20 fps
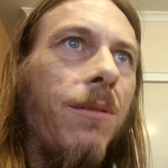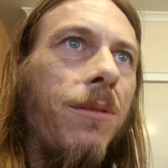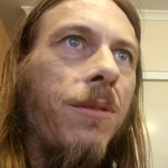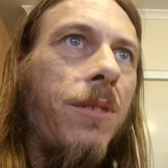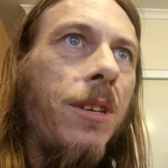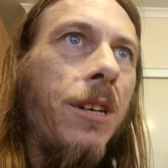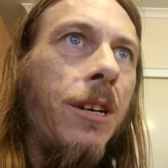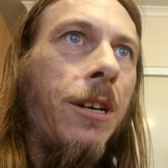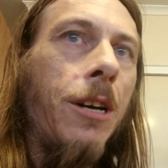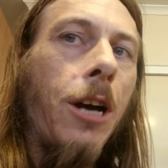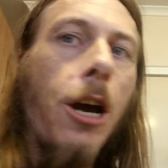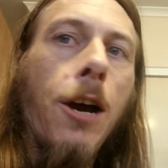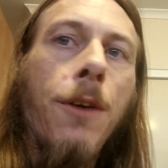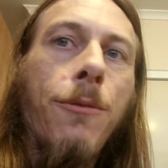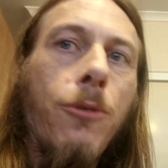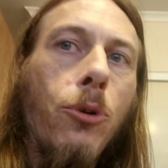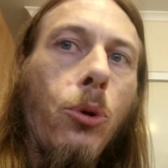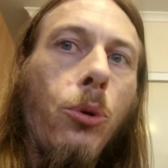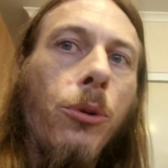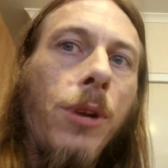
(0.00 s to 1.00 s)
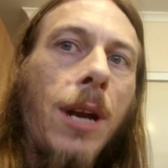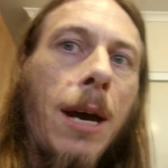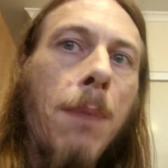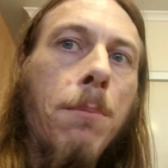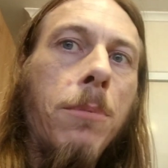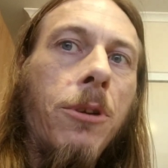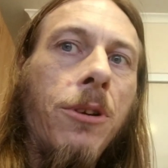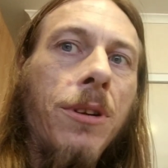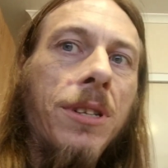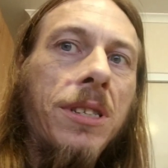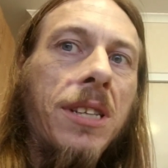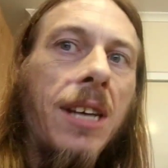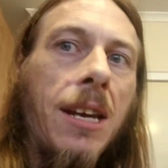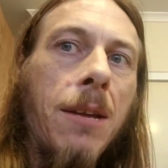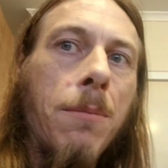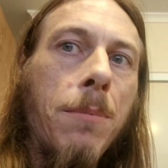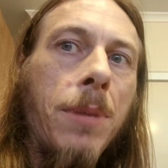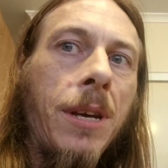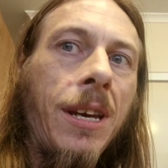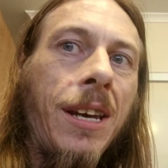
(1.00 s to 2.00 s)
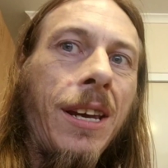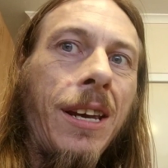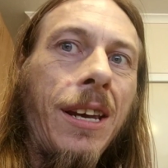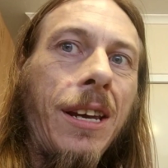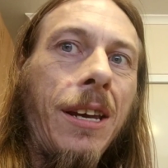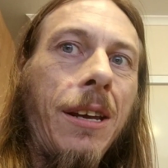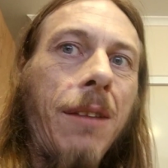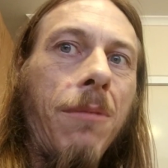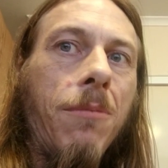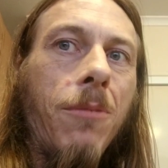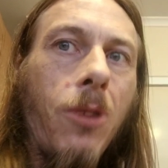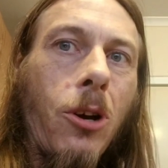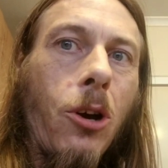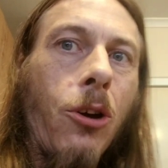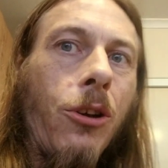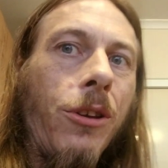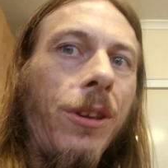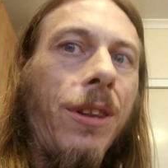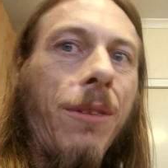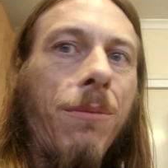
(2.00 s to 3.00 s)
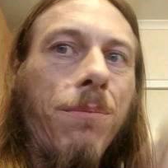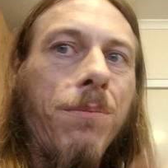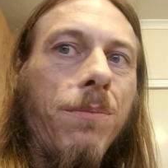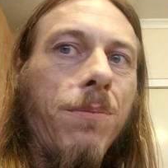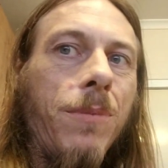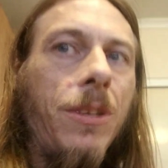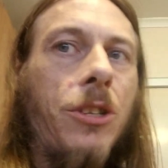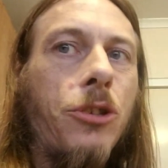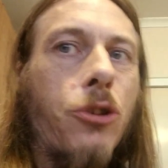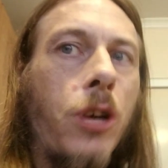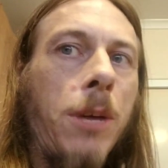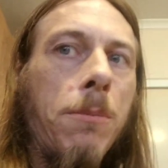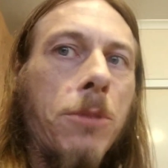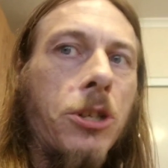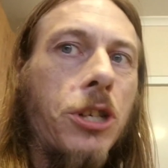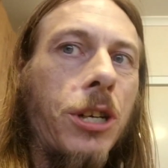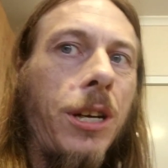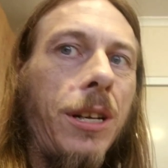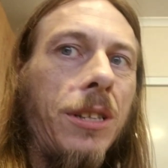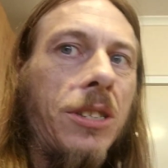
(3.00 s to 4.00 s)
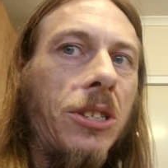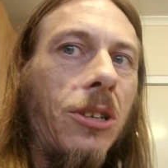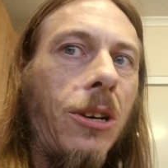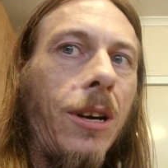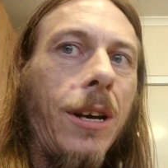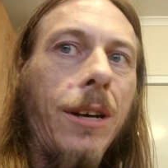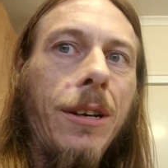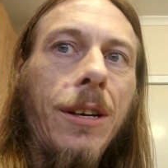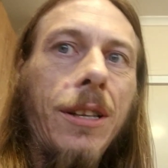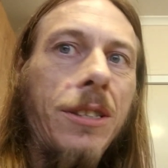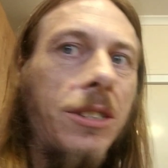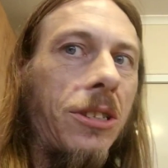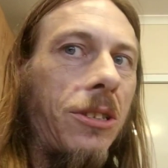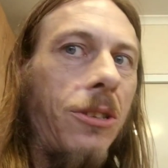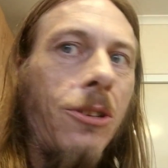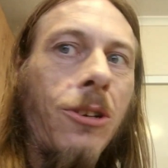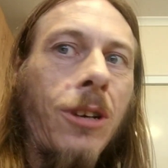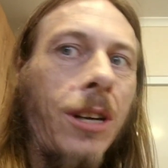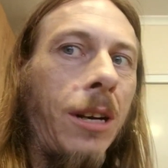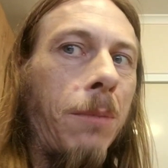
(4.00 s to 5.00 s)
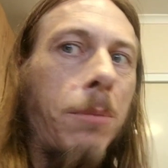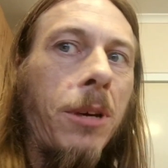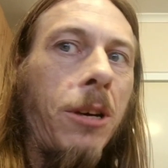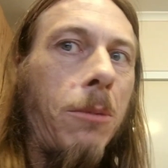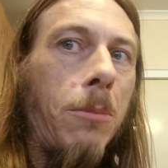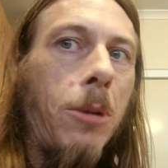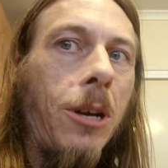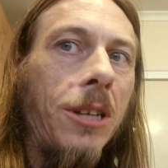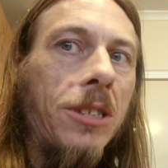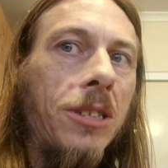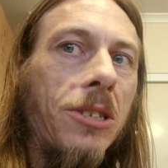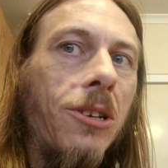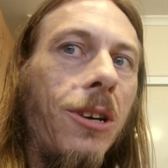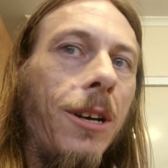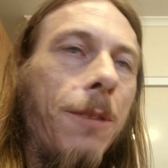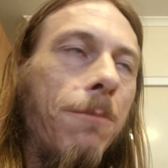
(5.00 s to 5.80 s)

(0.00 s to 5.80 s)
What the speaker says: the overall number is going to be on the street machine side. It's not going to be on my side.